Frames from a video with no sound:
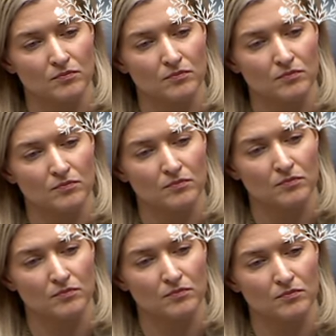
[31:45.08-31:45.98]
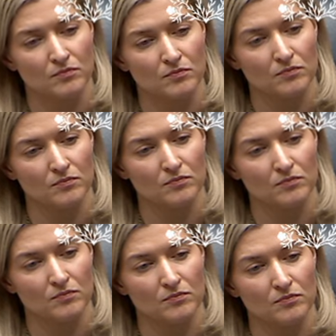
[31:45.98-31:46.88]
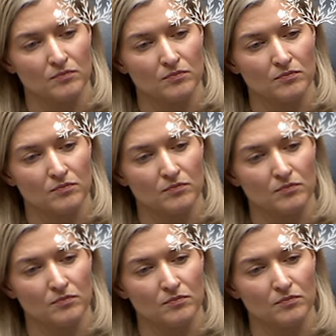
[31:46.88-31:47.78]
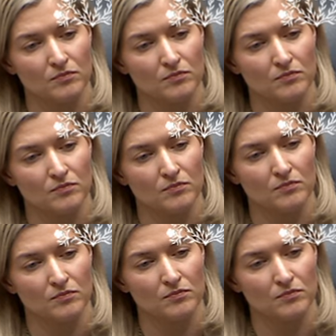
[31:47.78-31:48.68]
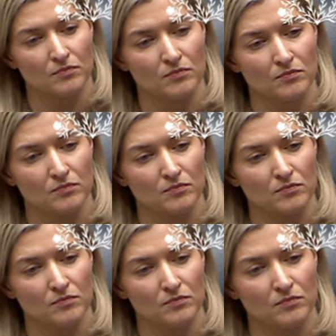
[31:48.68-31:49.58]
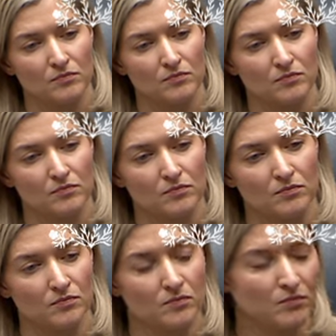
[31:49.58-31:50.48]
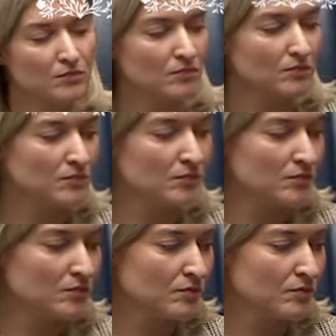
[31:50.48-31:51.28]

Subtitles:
[no speech]